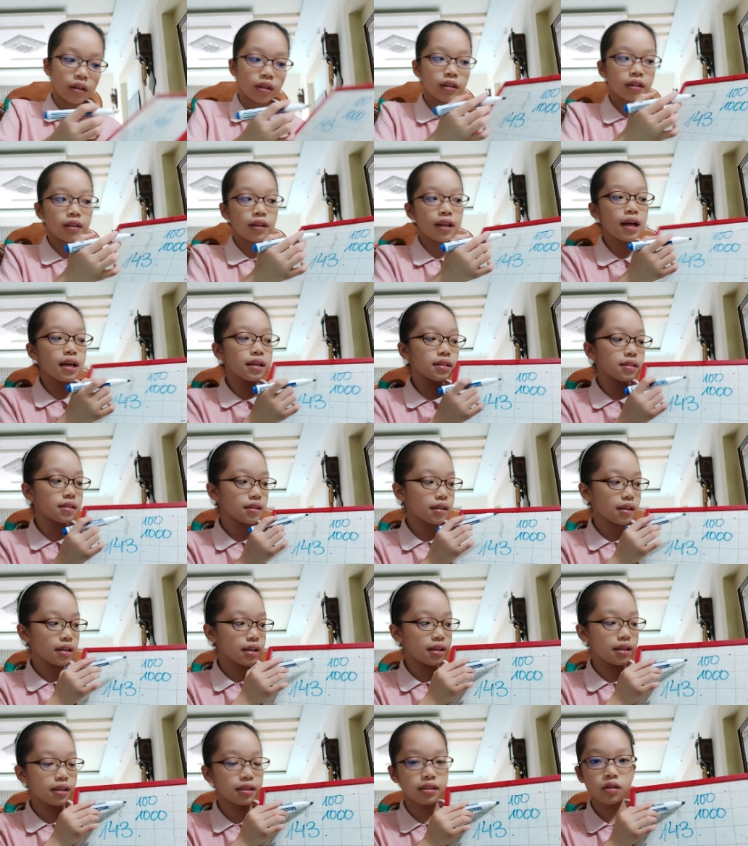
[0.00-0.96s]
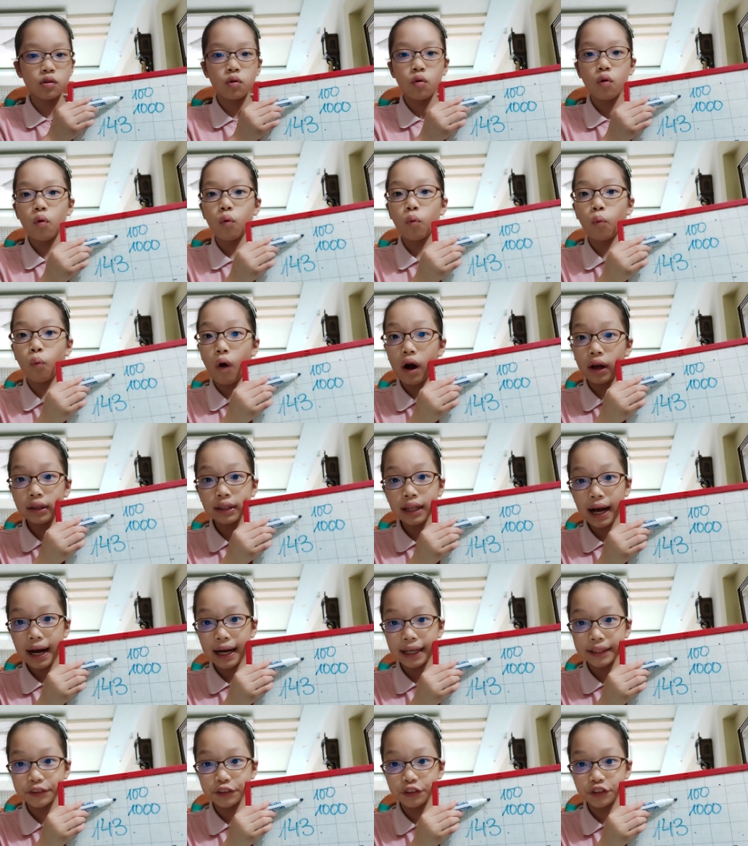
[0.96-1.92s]
this is
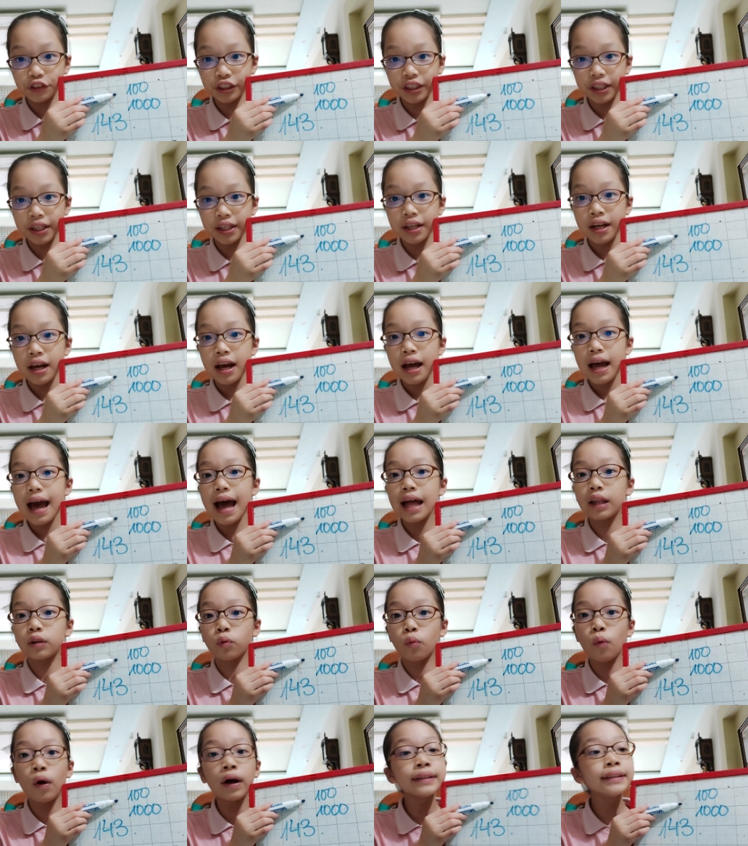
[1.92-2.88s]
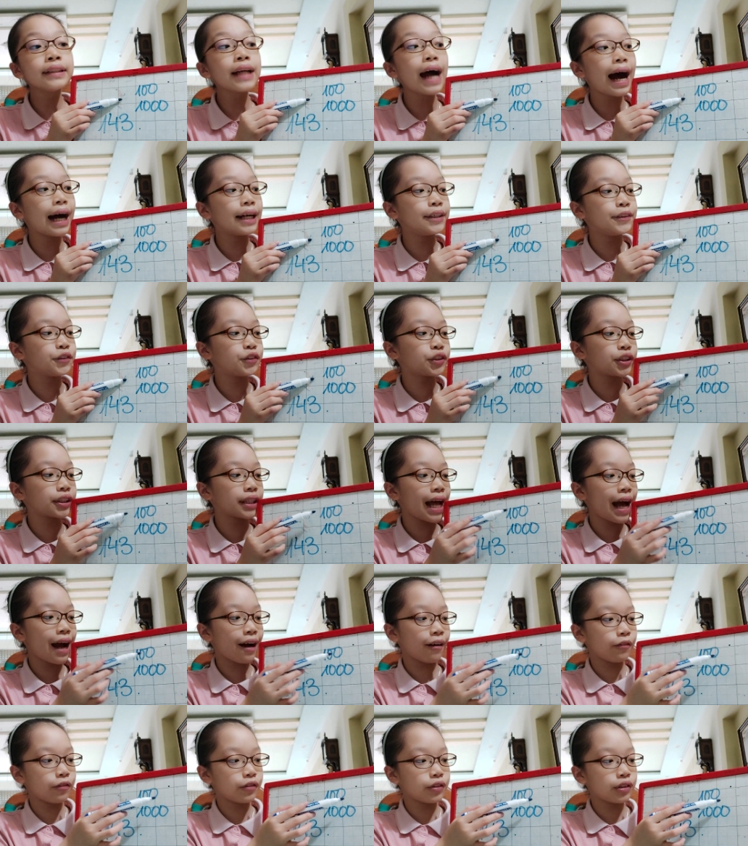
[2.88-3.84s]
100, and 100
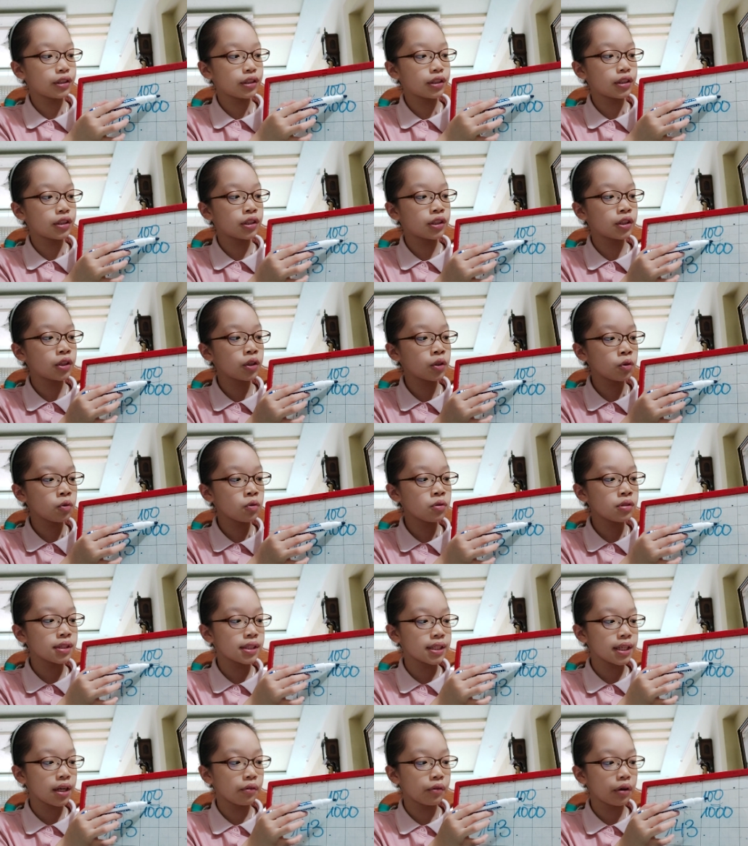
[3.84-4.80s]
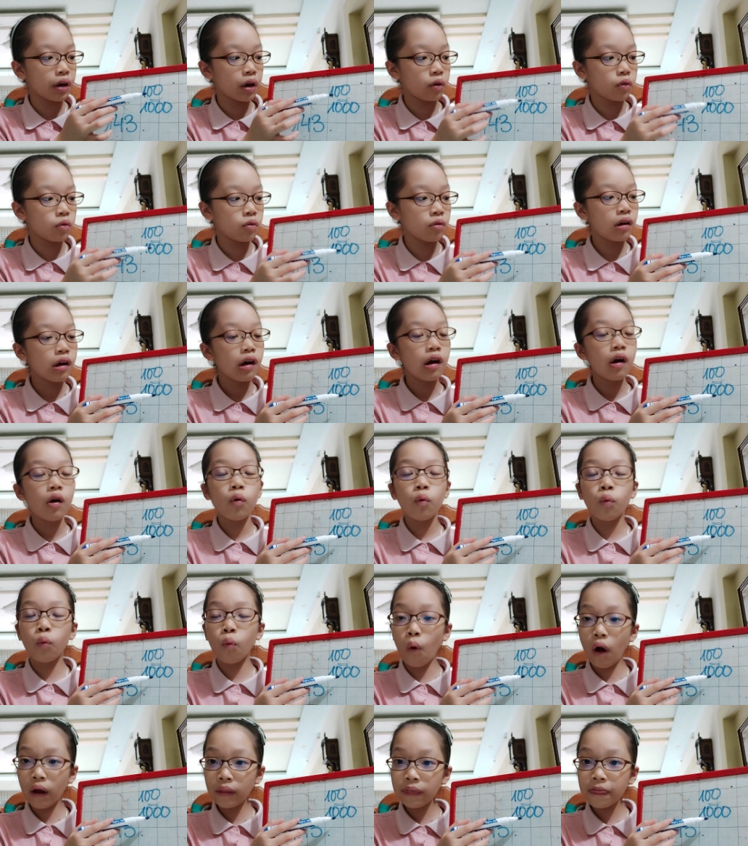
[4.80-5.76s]
have 2 0.
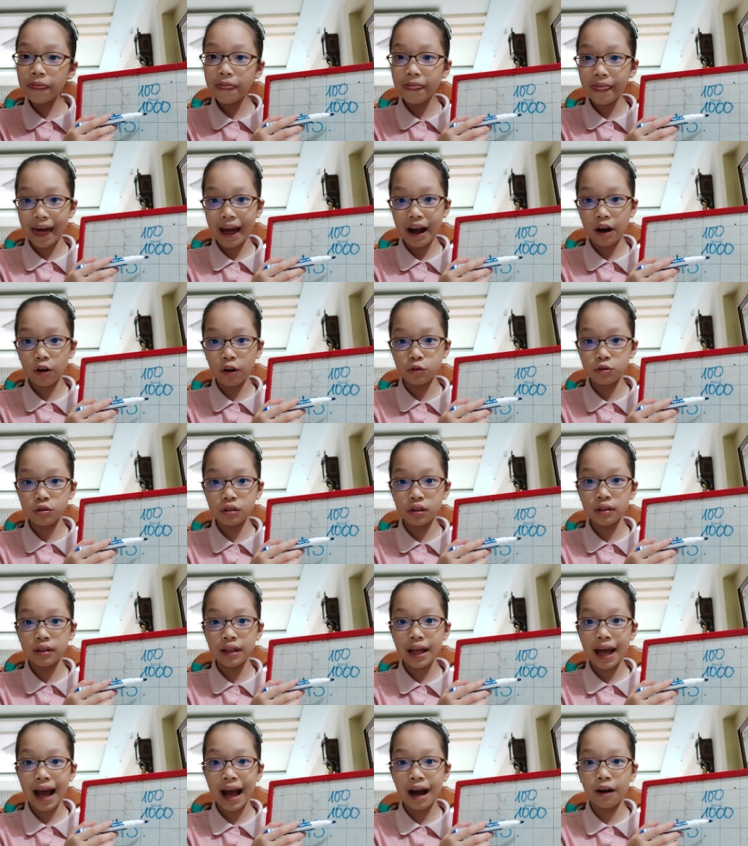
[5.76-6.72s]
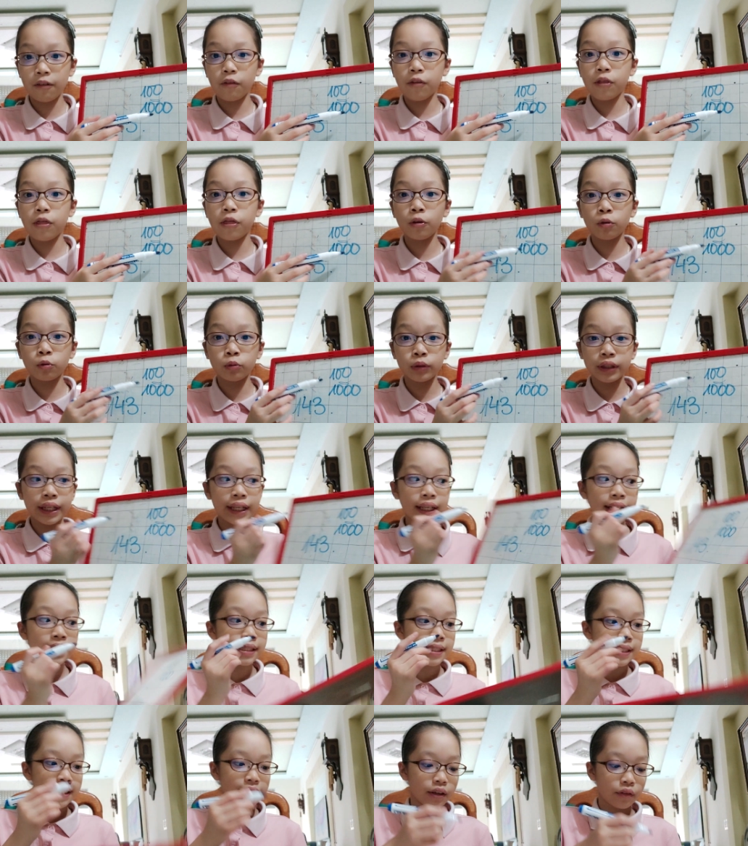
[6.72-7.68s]
1,000 have
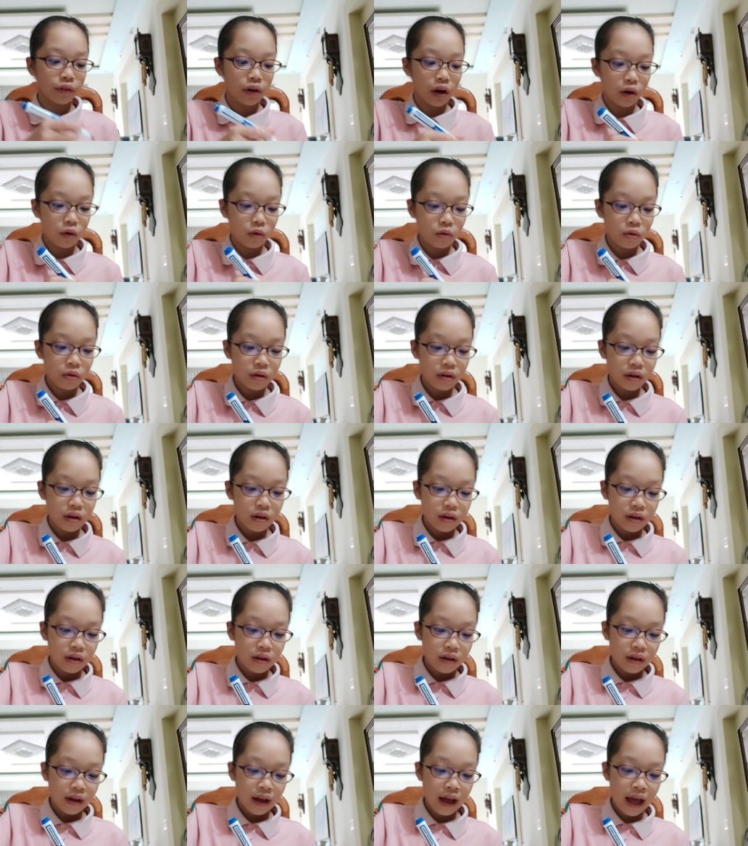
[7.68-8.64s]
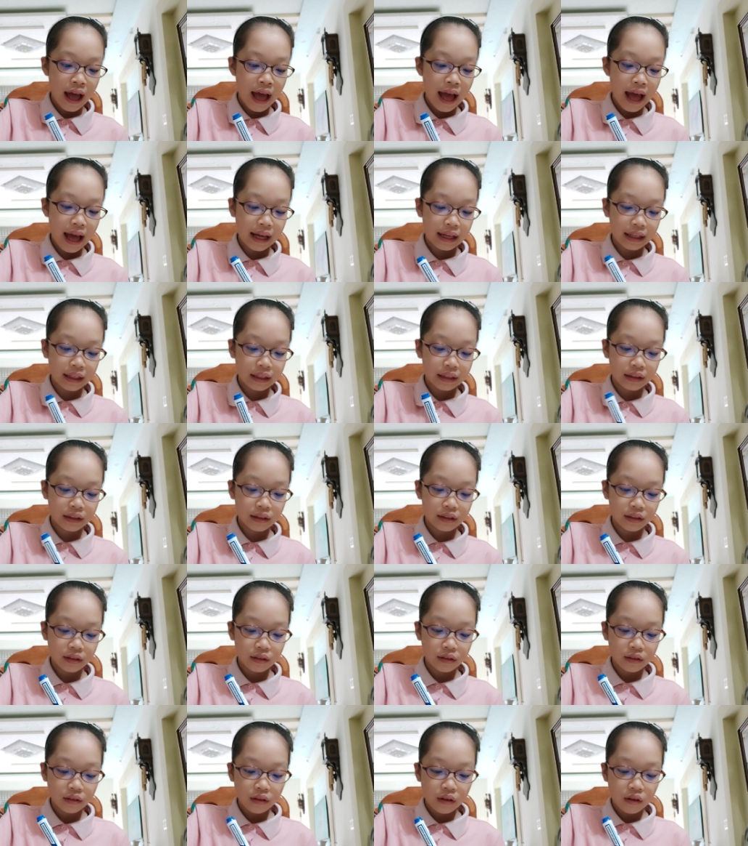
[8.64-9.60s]
3 0. And
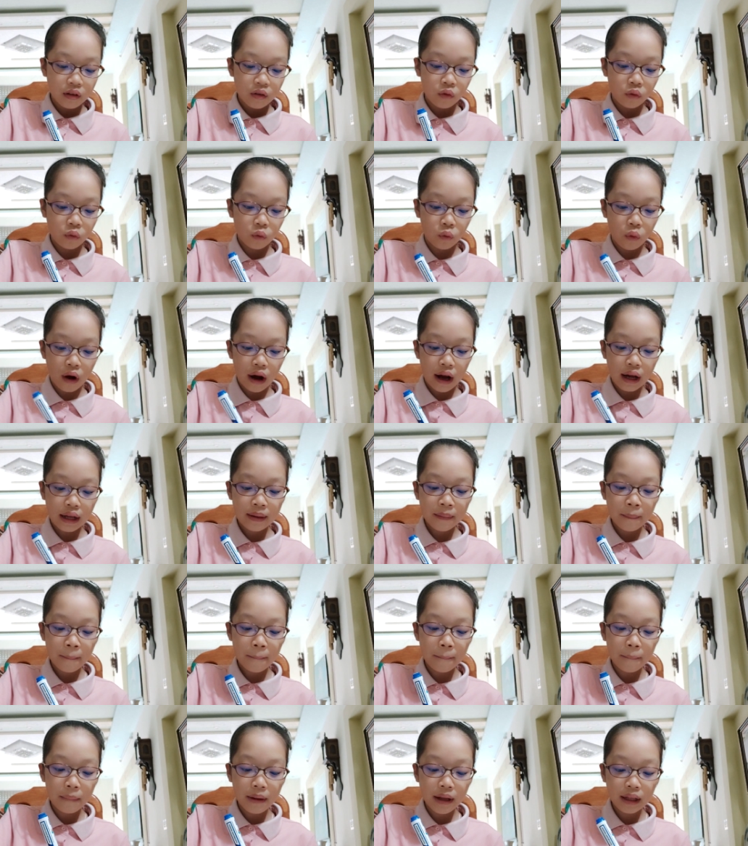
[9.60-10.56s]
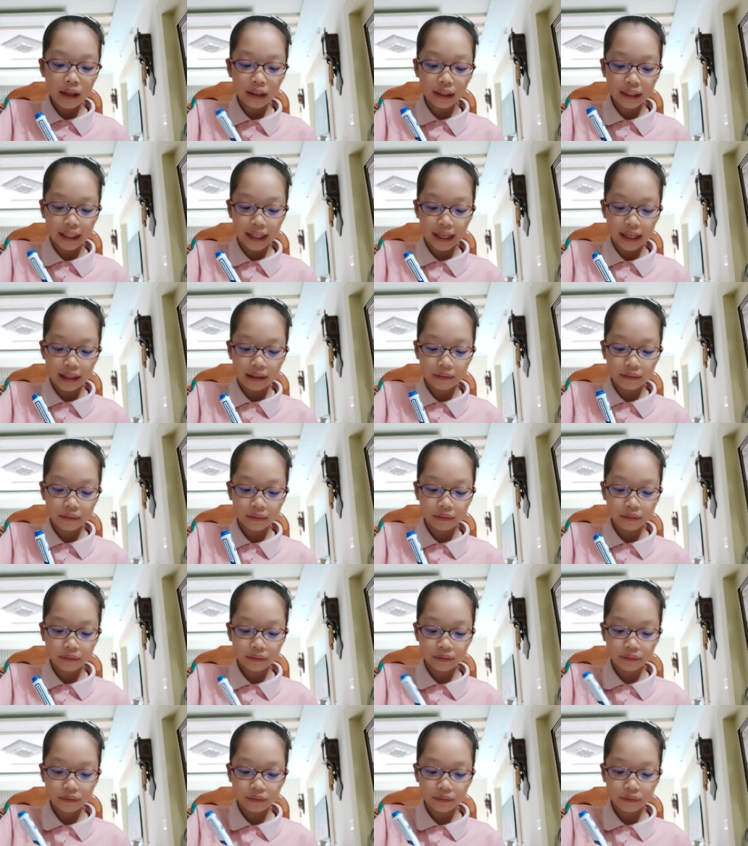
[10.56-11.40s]
1 million